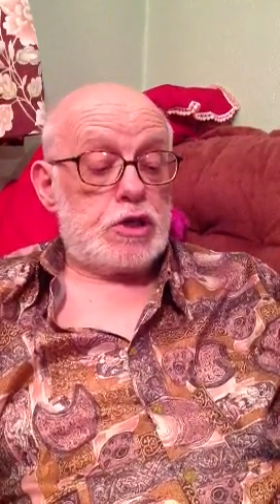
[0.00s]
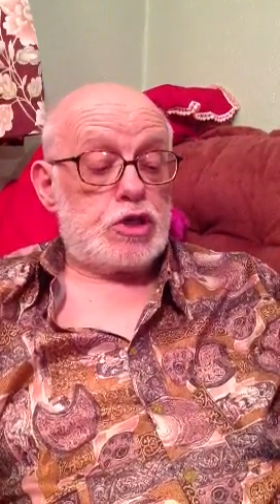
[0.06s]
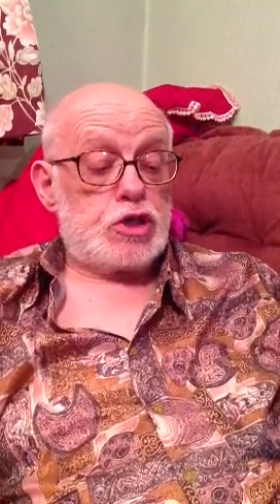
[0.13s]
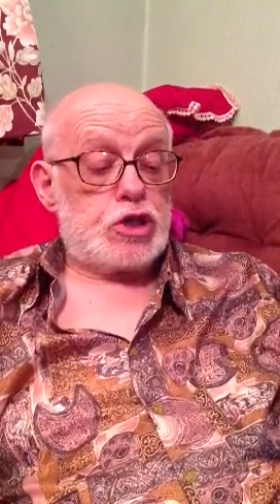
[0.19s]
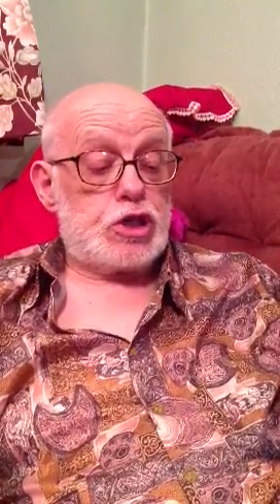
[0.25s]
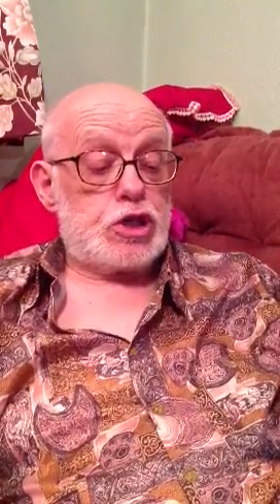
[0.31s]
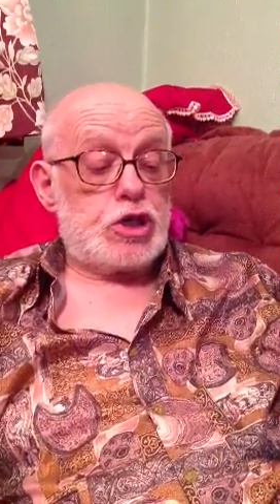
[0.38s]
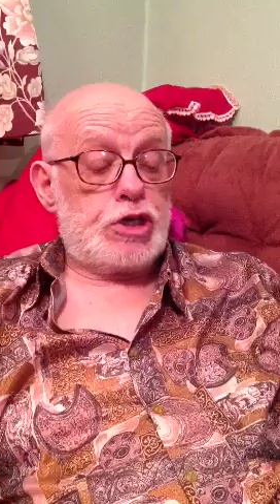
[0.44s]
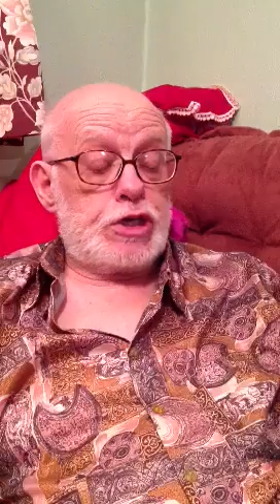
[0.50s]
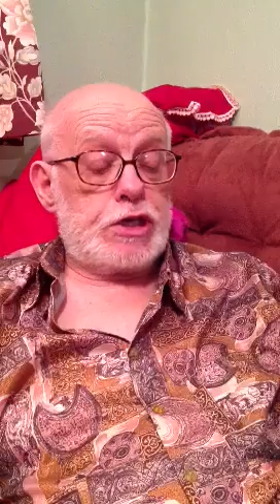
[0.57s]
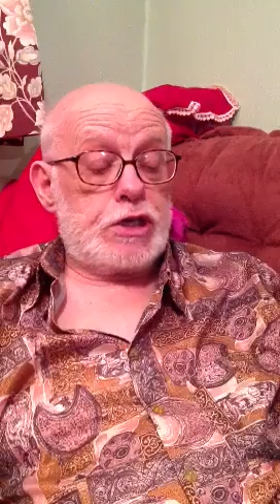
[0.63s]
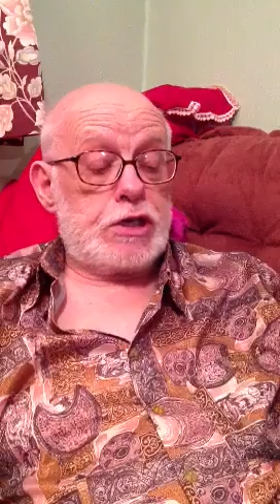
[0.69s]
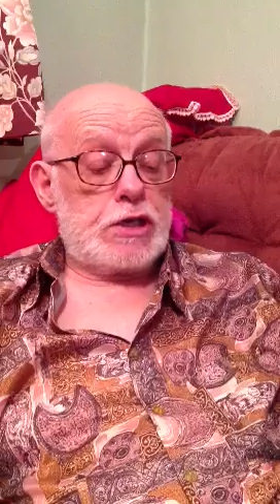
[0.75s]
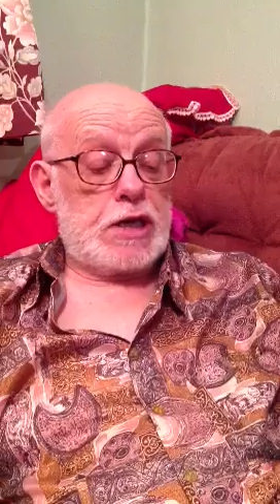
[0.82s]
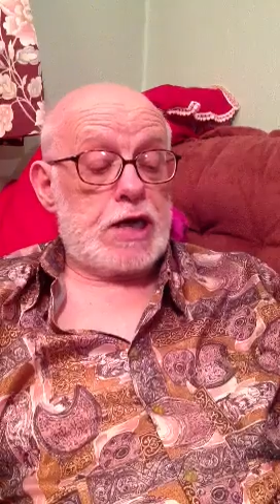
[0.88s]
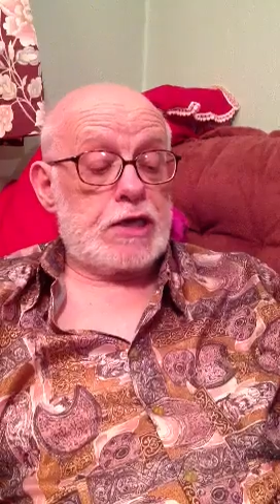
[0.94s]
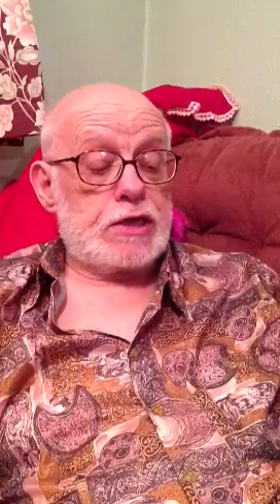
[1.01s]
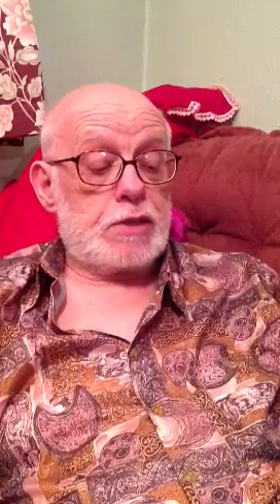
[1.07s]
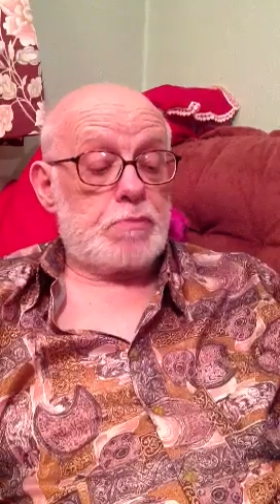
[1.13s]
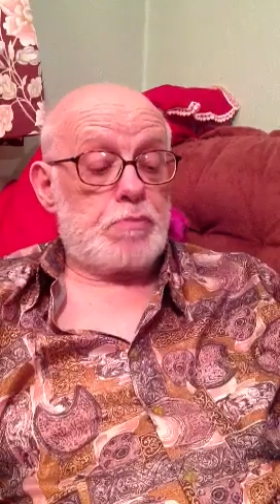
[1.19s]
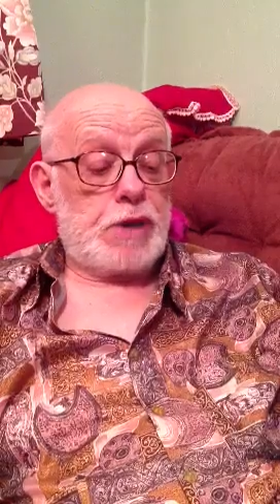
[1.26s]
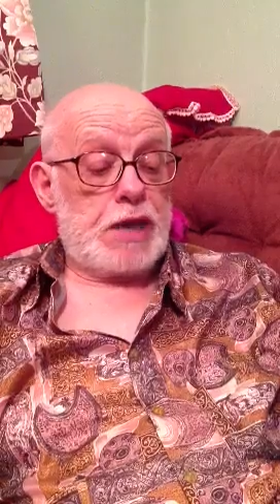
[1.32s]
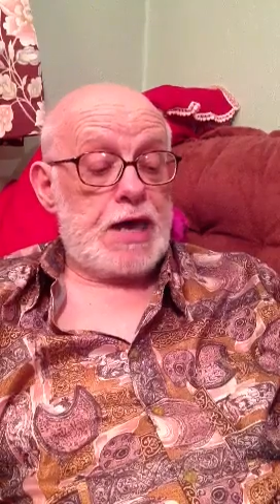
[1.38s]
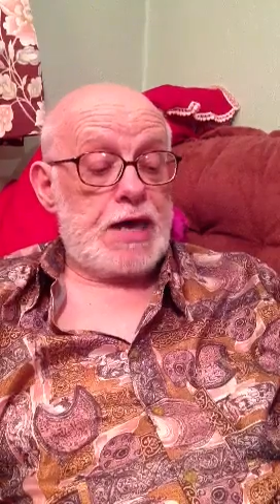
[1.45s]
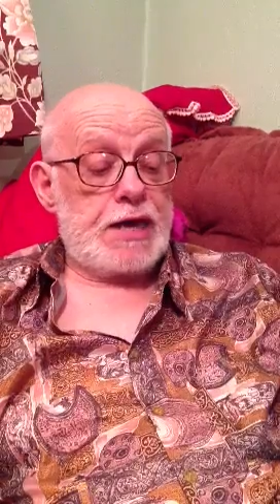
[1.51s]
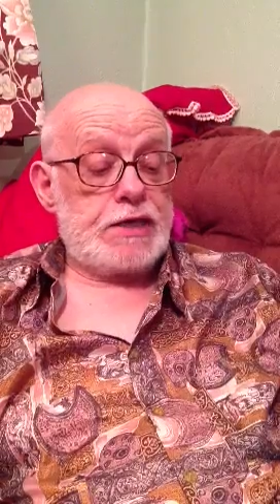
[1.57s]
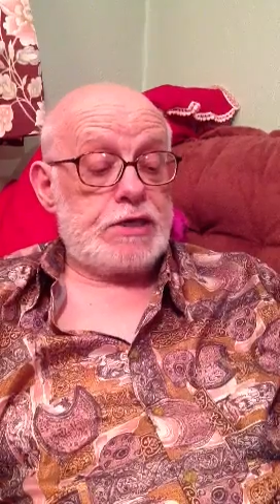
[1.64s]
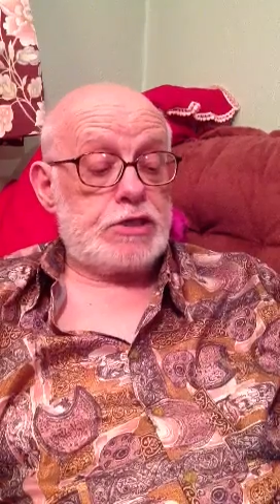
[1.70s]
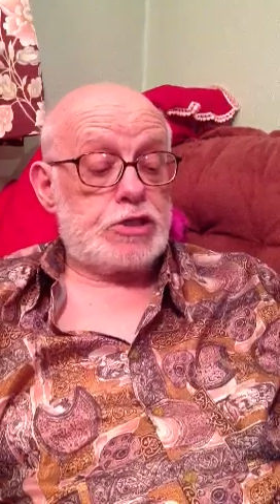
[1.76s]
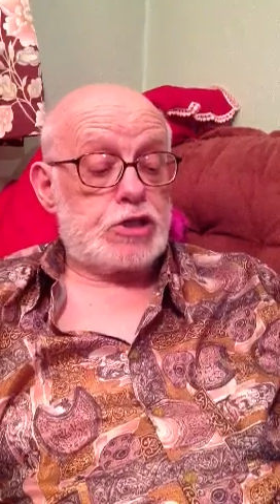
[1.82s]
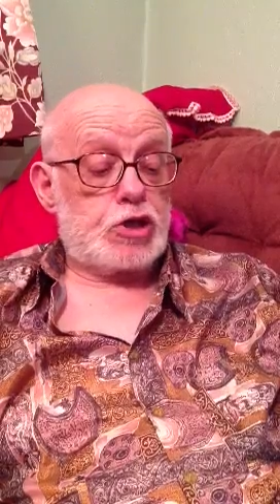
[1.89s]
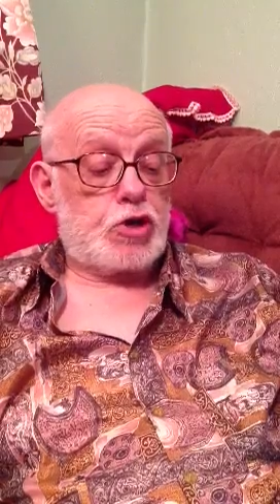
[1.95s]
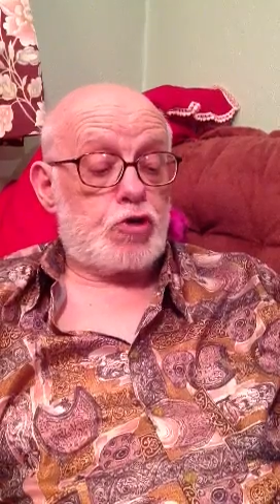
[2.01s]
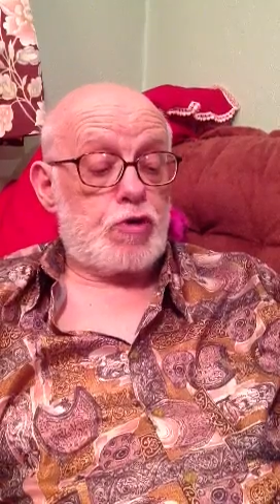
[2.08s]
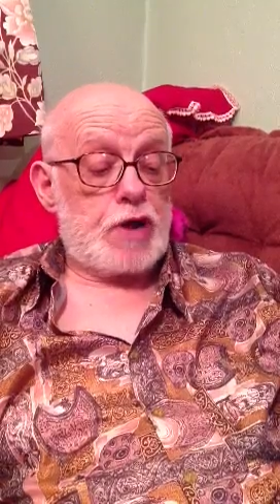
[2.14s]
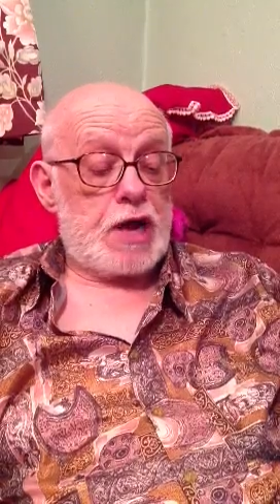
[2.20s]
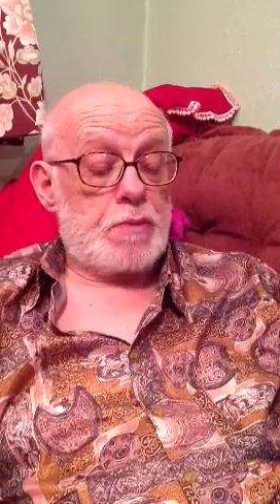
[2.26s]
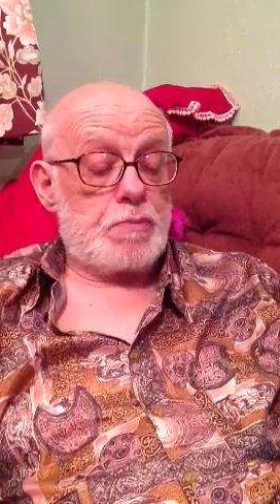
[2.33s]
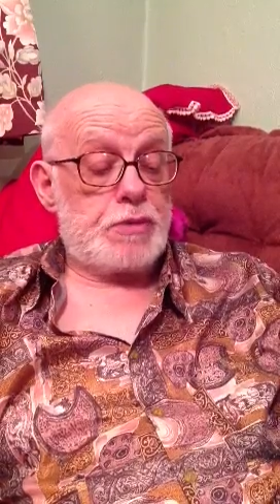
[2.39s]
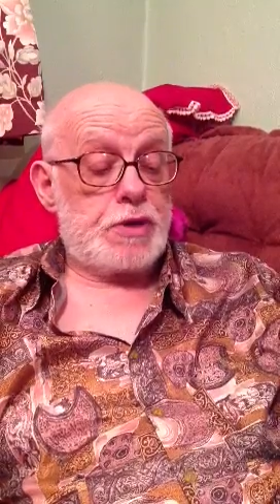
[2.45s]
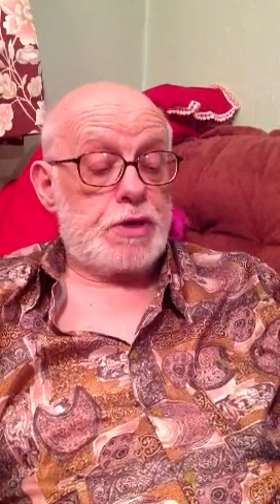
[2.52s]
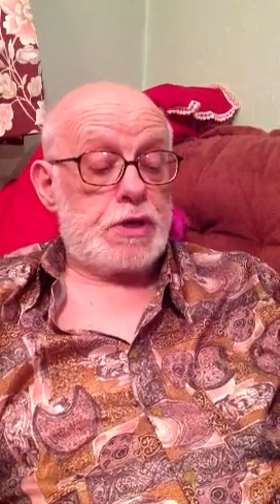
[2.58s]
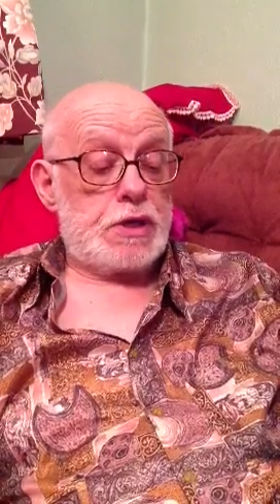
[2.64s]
turning like the blind crab,